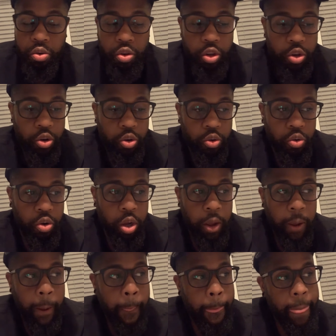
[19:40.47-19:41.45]
So
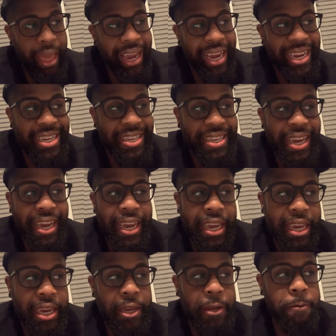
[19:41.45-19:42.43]
it's
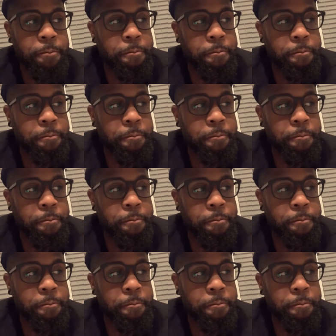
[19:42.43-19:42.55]
like,